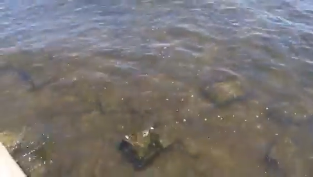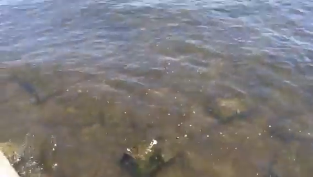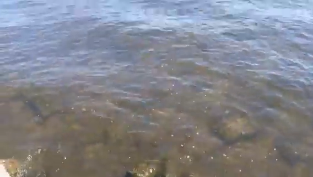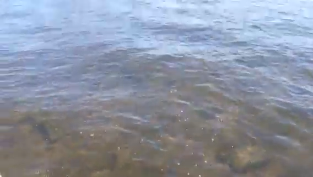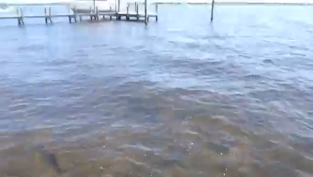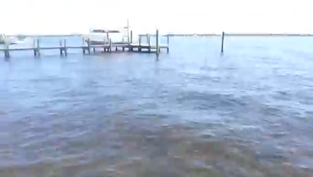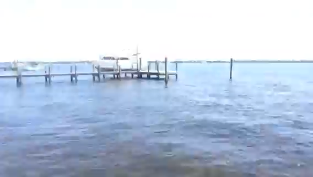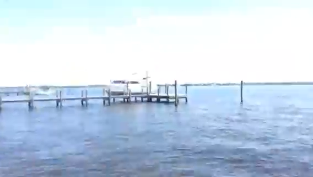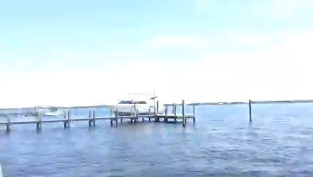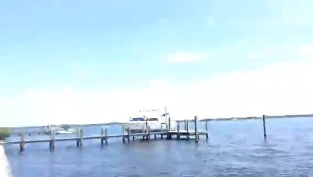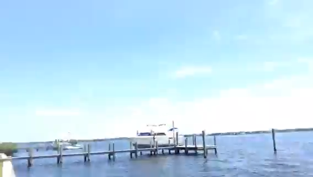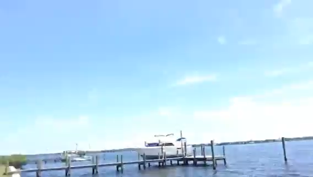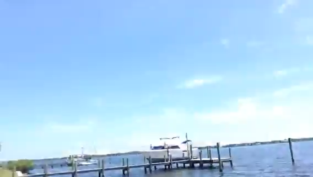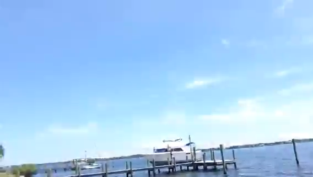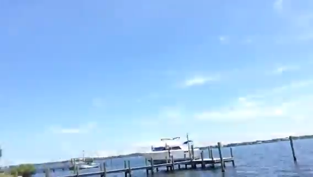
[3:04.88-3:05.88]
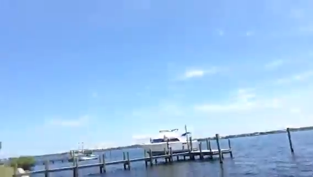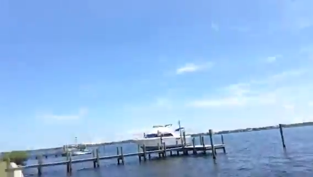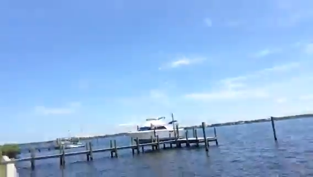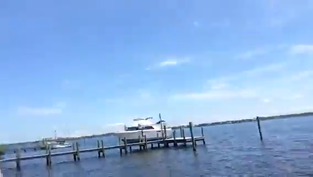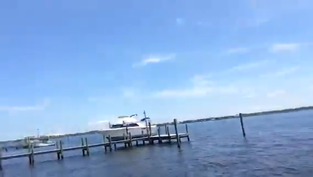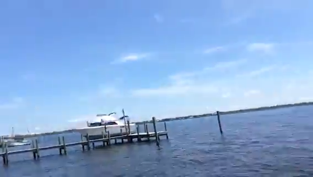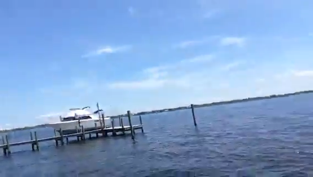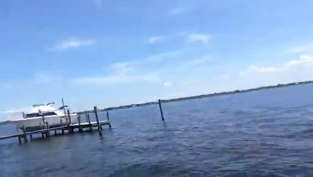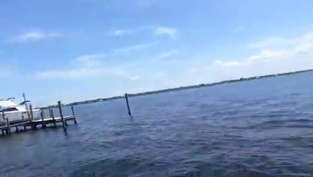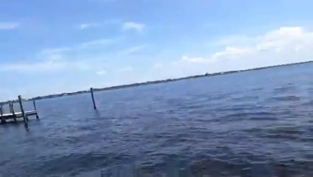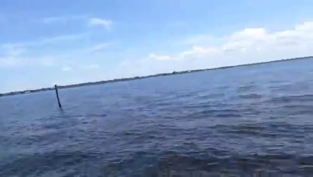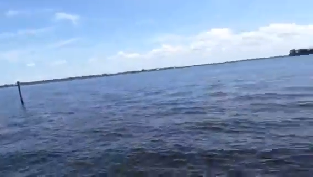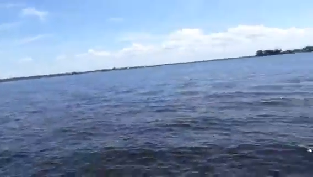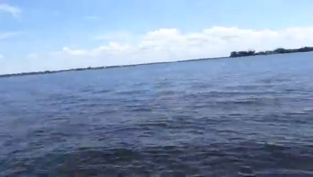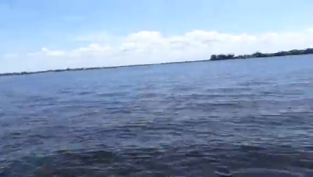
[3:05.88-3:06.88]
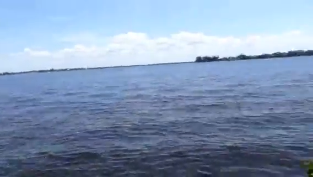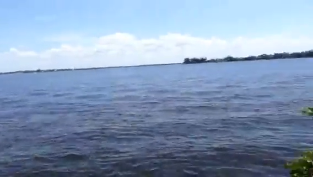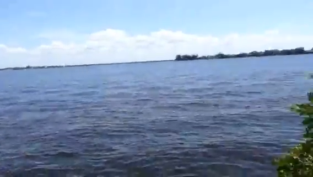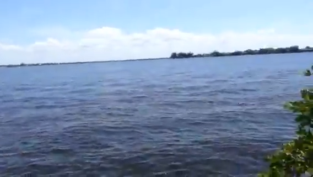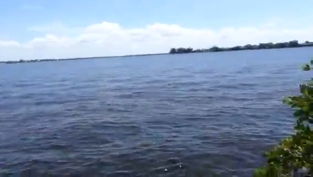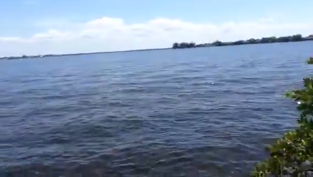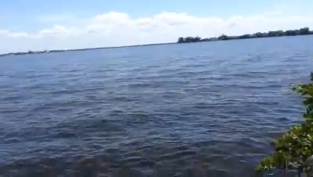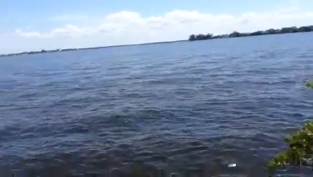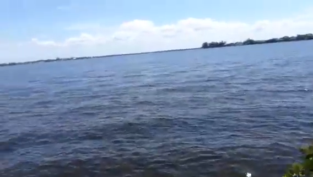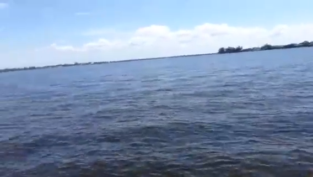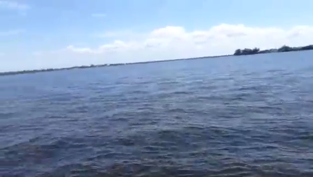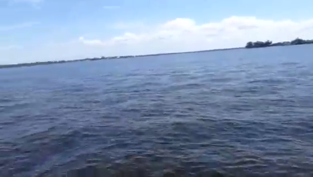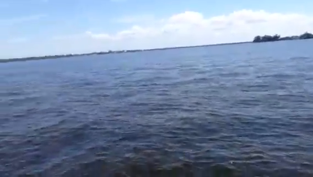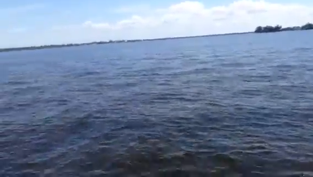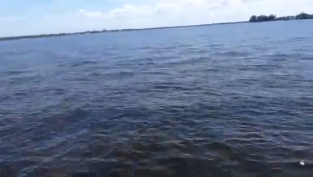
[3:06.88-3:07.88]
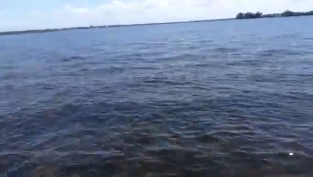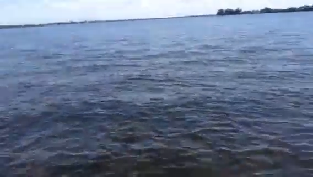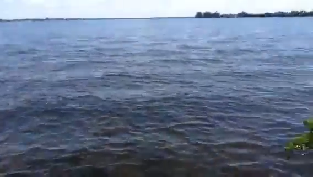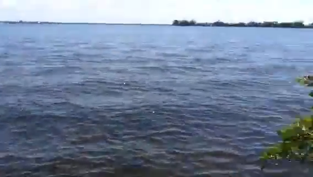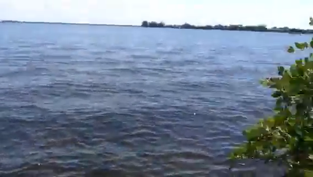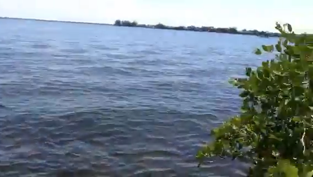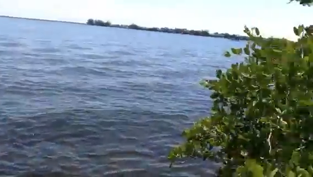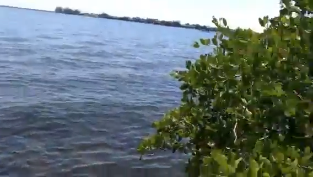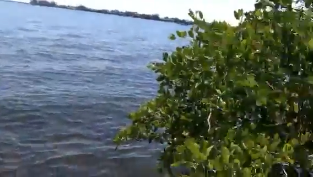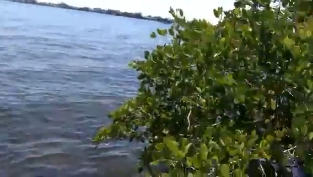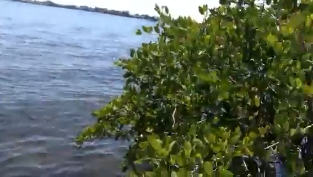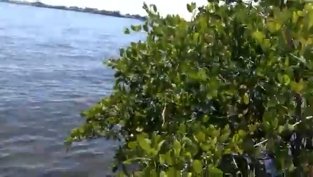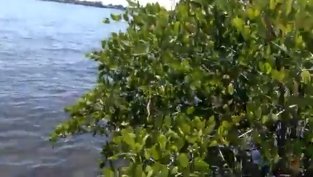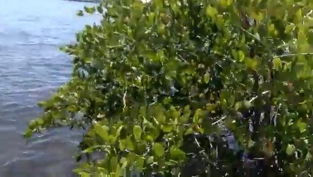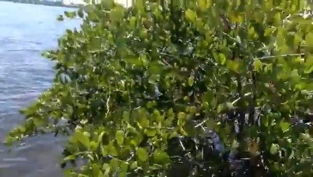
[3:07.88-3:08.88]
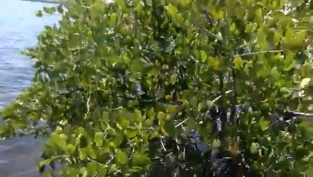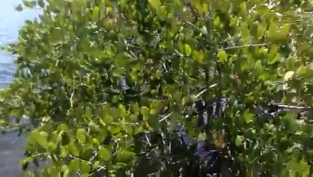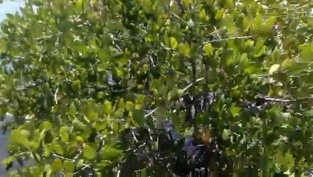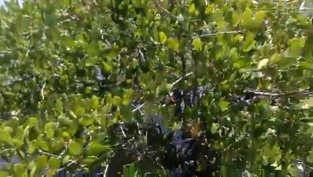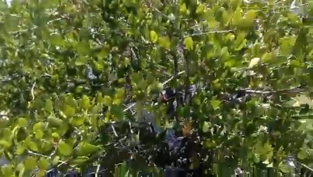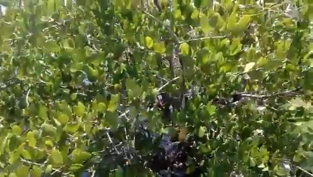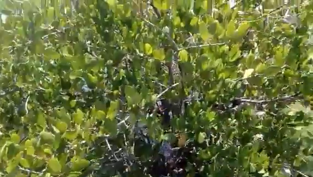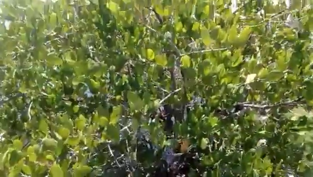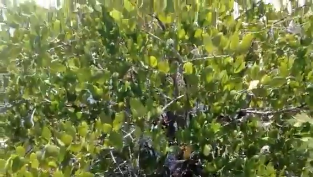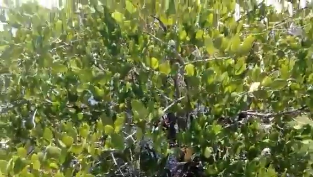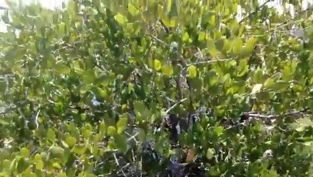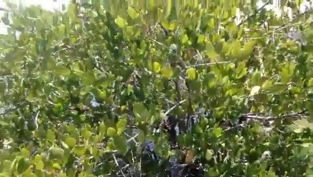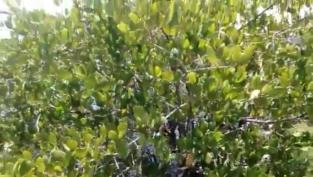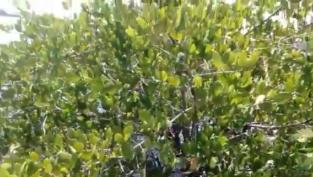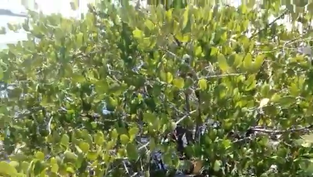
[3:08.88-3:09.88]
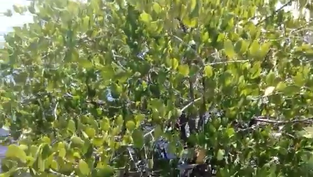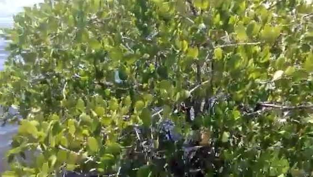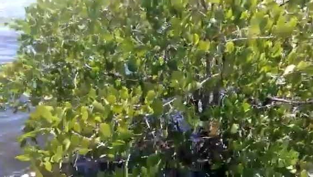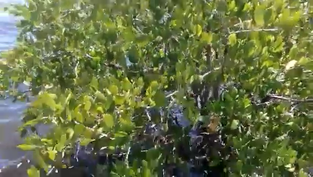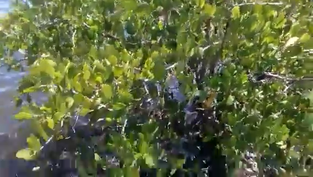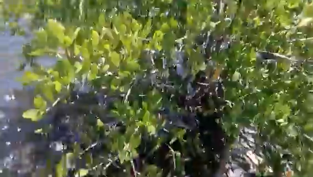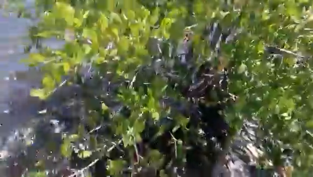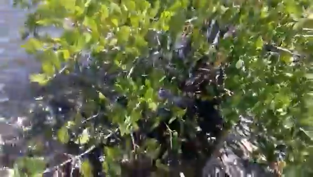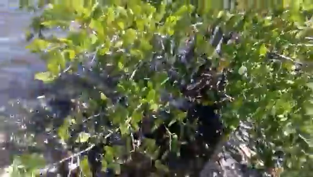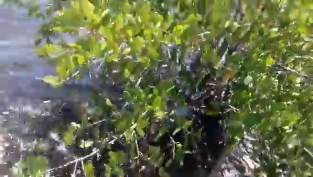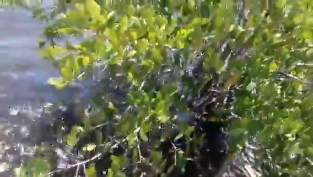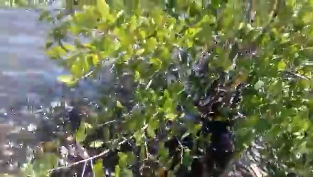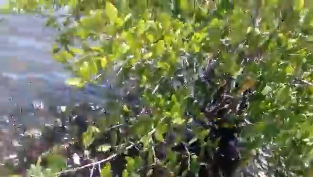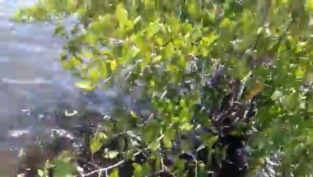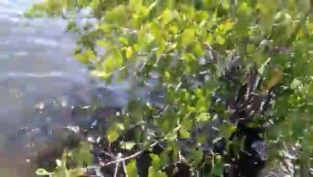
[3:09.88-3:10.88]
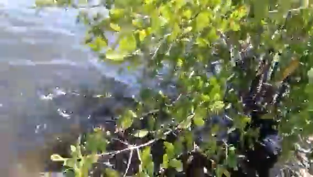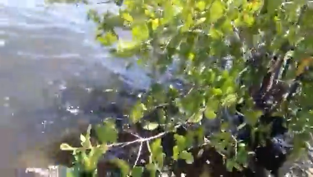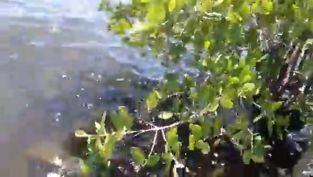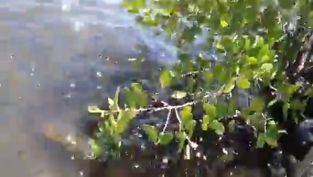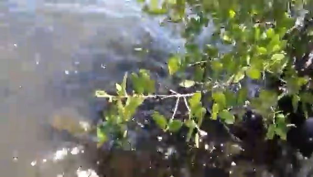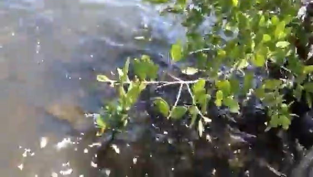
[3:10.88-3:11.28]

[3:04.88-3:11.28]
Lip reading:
[unreadable: no face in view]